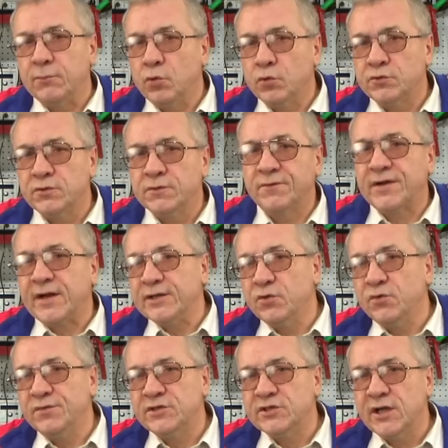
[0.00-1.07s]
These wireless
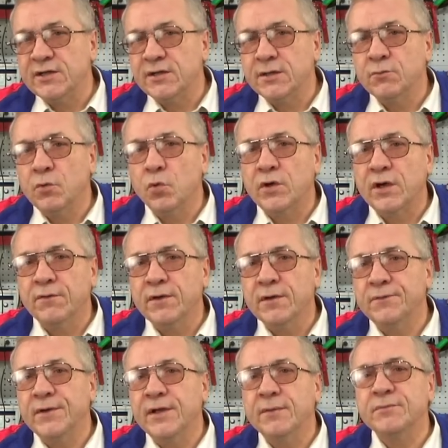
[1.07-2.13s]
microphones
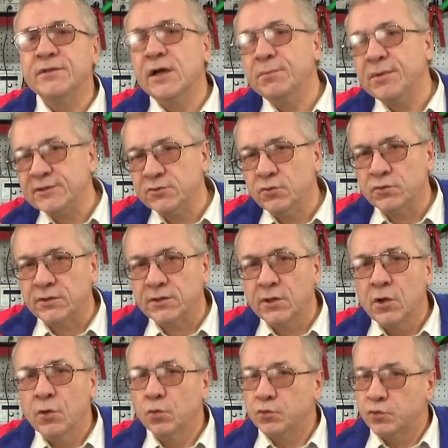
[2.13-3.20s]
work within the
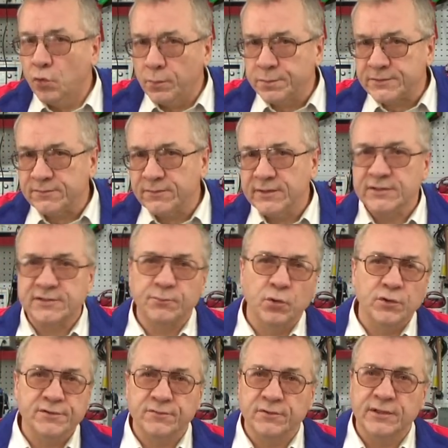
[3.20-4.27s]
broadcasting UHF
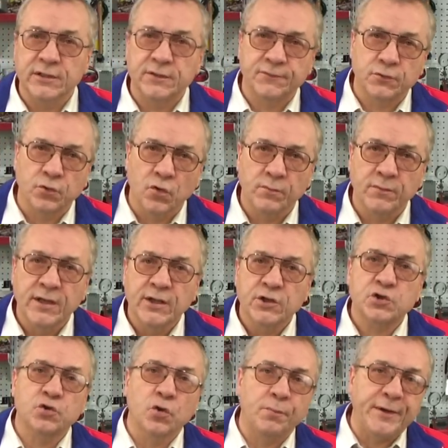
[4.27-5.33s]
FM ranges.
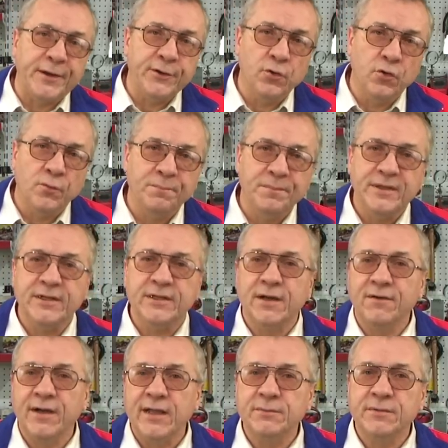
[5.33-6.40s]

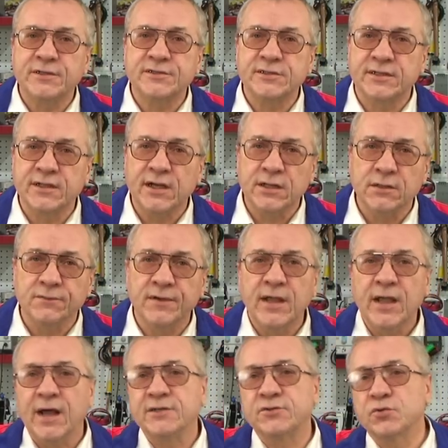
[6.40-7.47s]
They are very
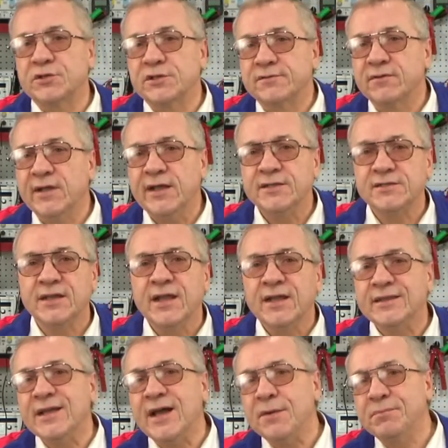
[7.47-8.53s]
convenient as transmitting
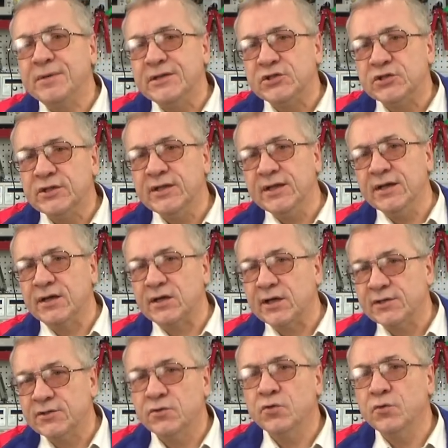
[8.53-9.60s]
signals can be received
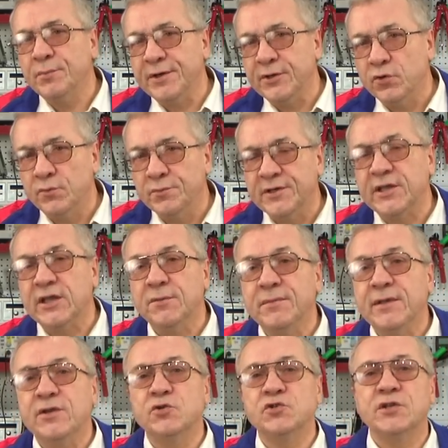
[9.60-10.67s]
by regular radio
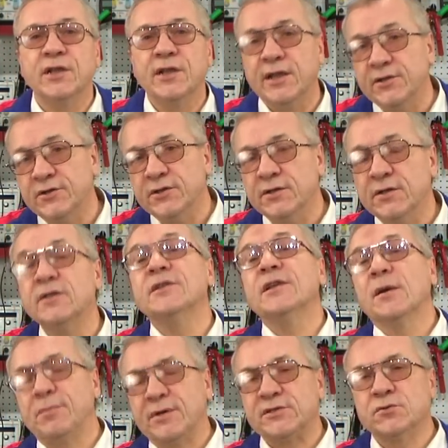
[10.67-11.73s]
receivers working
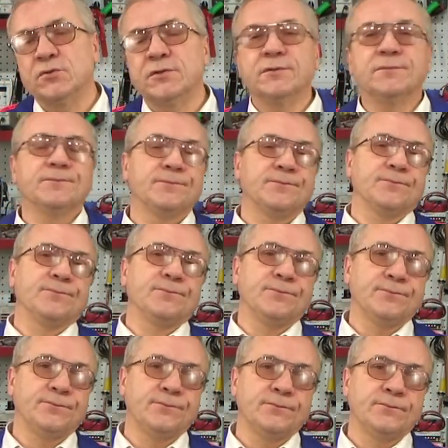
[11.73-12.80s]
within respective
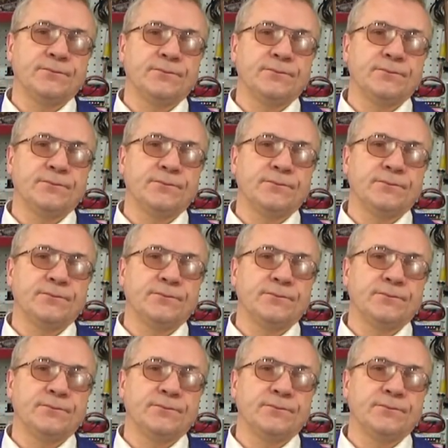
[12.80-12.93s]
ranges.